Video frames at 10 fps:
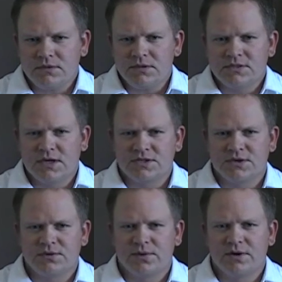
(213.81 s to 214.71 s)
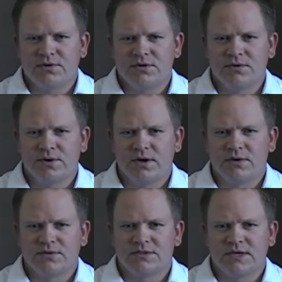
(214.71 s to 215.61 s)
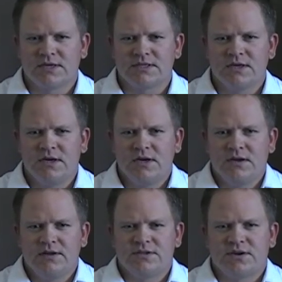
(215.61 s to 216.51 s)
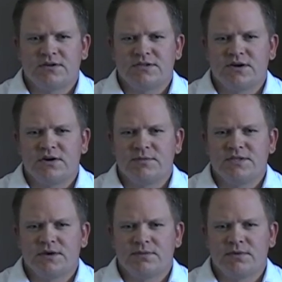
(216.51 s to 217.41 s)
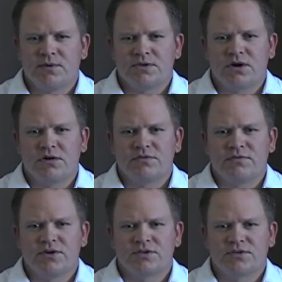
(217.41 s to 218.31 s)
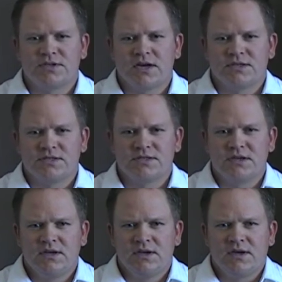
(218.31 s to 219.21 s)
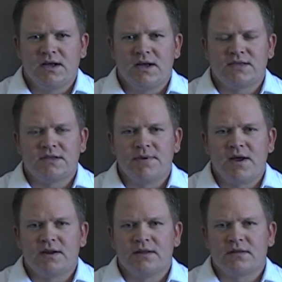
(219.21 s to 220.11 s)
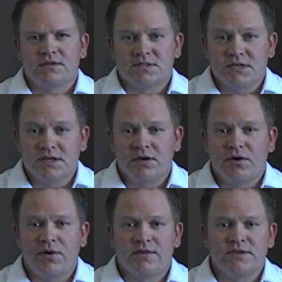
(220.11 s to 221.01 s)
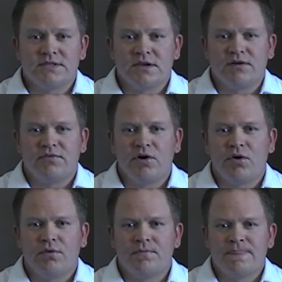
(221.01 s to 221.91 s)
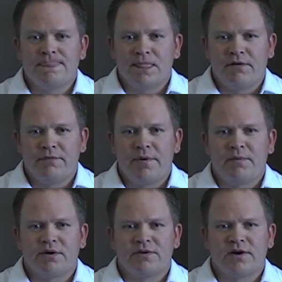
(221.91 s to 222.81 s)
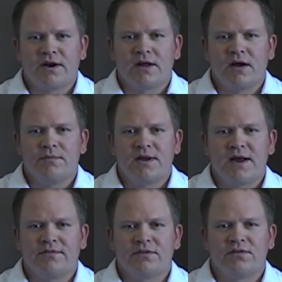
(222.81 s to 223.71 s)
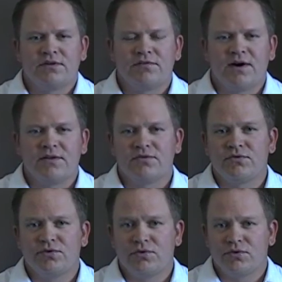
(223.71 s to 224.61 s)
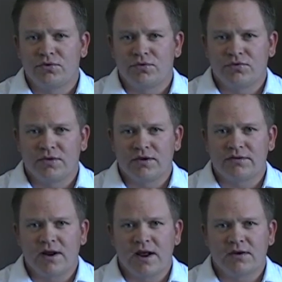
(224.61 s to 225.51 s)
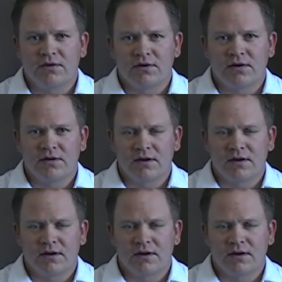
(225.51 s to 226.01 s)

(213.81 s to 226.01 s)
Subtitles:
Section 302 and 906, these are considered to be some of the most controversial sections, as they mandate that the CEO and the CFO of a publicly traded company have to certify to the truthfulness and accuracy